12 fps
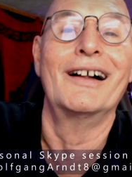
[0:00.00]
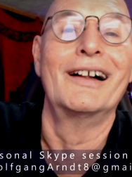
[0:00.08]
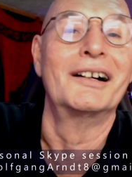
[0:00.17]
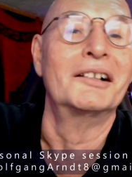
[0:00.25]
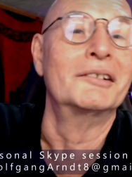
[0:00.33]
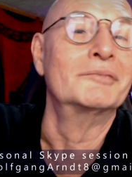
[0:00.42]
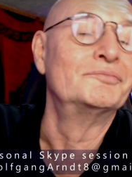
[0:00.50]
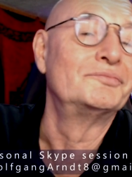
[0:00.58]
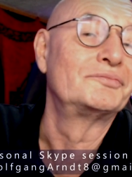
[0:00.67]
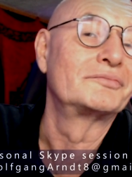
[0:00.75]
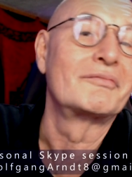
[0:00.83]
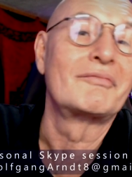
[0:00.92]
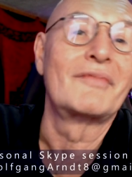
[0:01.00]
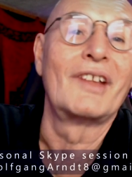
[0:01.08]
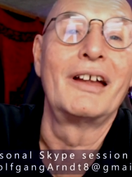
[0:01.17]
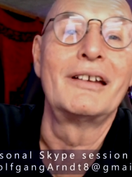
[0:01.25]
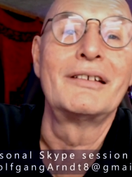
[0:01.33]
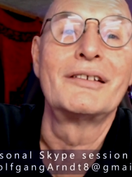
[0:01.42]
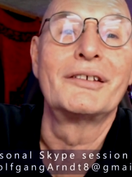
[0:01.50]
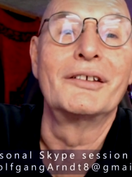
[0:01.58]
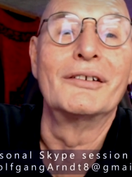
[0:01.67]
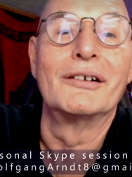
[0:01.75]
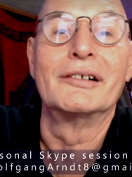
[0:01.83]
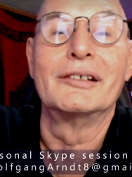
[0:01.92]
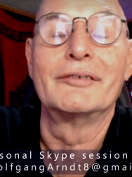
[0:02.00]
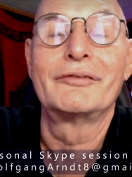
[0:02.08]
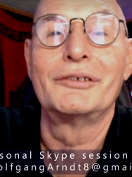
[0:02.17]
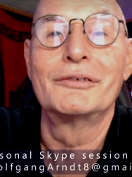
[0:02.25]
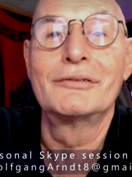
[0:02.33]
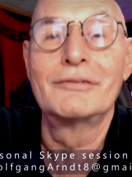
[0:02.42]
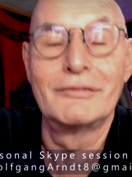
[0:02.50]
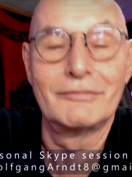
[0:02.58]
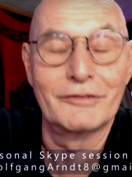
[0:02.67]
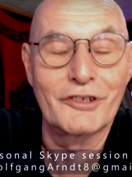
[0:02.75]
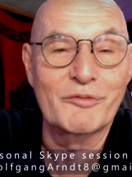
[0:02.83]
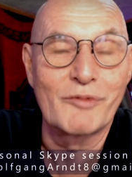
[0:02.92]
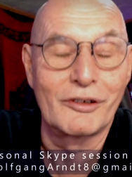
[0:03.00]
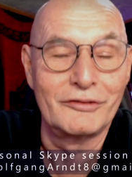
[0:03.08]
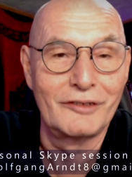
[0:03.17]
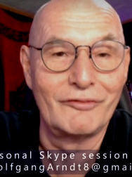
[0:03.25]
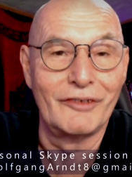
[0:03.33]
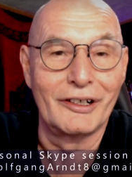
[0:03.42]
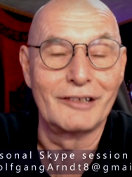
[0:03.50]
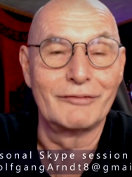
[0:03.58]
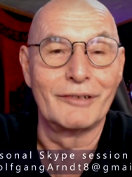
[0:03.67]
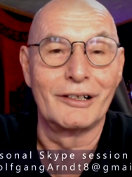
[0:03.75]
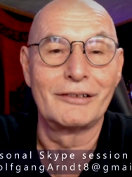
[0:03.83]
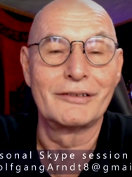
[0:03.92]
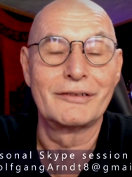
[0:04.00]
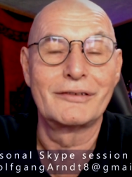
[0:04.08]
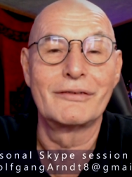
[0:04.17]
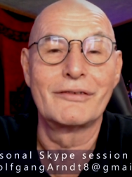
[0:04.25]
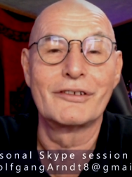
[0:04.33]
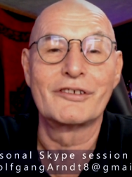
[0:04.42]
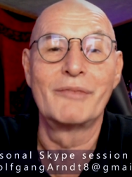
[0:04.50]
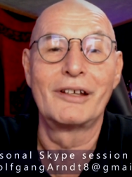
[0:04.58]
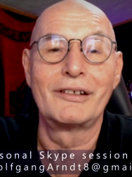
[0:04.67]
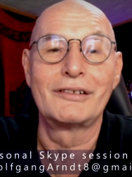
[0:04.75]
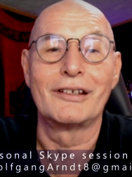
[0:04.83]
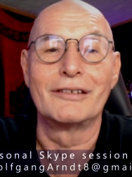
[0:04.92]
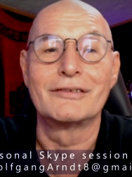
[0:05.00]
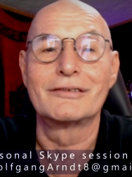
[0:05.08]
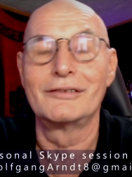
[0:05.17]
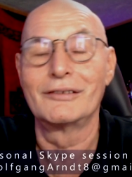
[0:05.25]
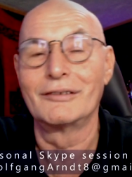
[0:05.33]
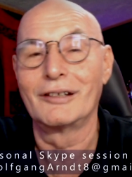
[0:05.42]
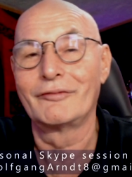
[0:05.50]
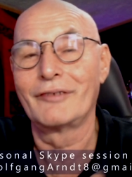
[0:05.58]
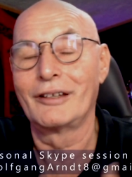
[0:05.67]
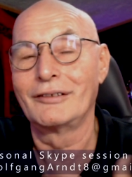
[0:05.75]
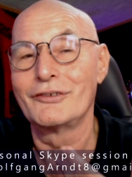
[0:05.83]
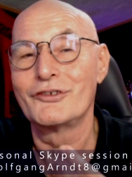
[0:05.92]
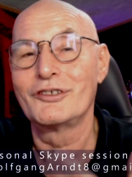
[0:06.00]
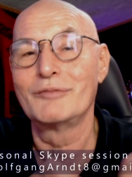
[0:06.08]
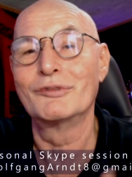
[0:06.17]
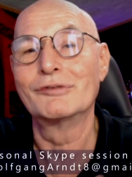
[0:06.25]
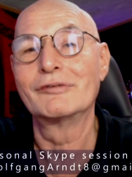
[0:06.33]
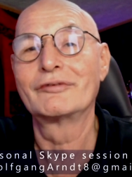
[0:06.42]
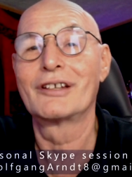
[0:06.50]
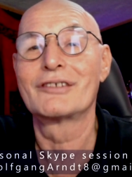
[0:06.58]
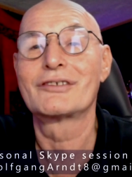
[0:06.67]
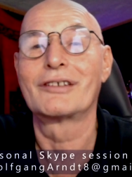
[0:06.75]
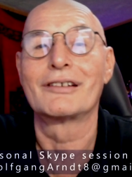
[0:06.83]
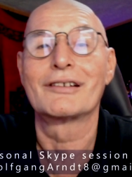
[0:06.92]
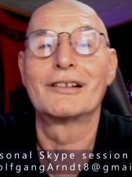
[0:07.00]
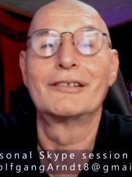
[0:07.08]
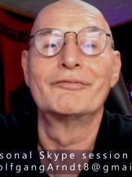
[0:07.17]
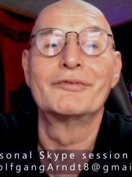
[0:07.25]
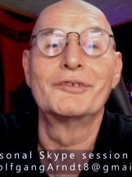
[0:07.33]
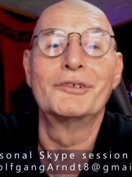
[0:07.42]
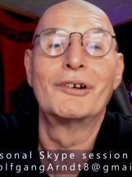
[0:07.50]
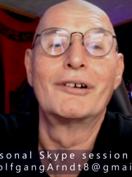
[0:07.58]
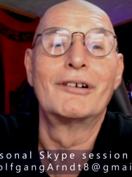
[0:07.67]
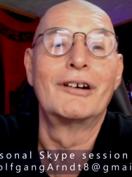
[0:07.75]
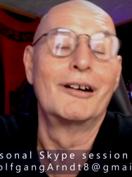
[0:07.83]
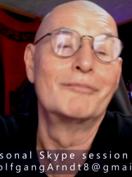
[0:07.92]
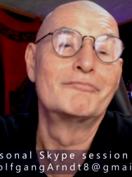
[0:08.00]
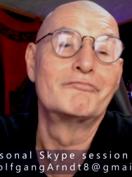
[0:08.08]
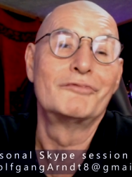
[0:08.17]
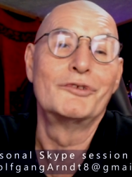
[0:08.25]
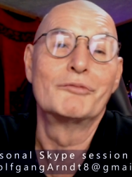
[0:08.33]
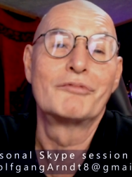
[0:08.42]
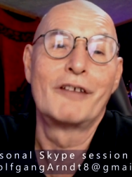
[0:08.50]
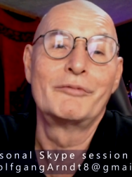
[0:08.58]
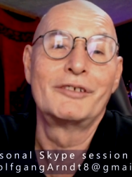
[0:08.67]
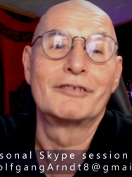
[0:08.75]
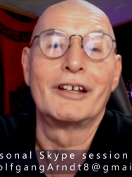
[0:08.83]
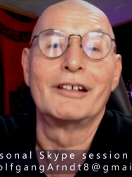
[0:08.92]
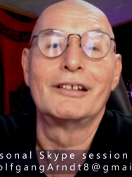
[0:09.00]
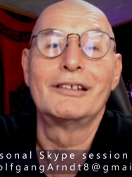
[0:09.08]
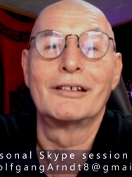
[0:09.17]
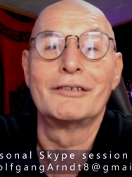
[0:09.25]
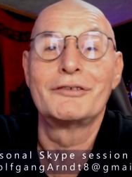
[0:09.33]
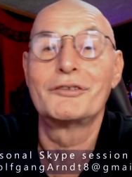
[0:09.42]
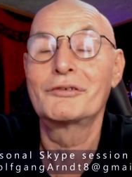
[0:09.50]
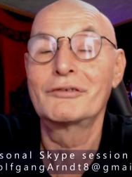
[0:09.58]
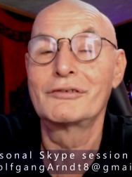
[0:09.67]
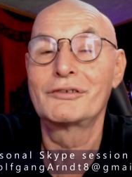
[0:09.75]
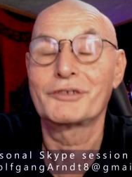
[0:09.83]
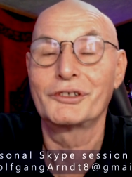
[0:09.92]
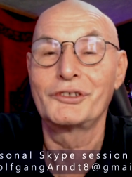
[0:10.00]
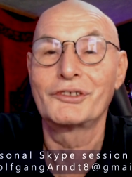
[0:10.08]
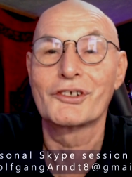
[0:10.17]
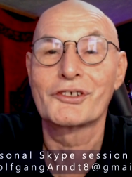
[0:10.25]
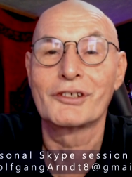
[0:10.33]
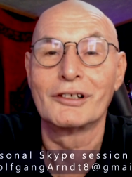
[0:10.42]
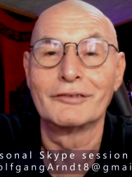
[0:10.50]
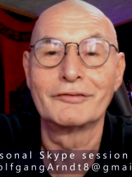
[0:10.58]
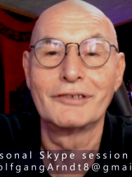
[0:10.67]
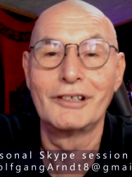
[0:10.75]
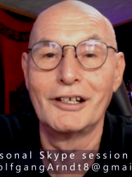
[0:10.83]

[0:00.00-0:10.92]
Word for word: Um, and, you know, if you responded very well to this meditation, you know, if energy moved, etc., you know, um, you're probably ready and you could treat yourself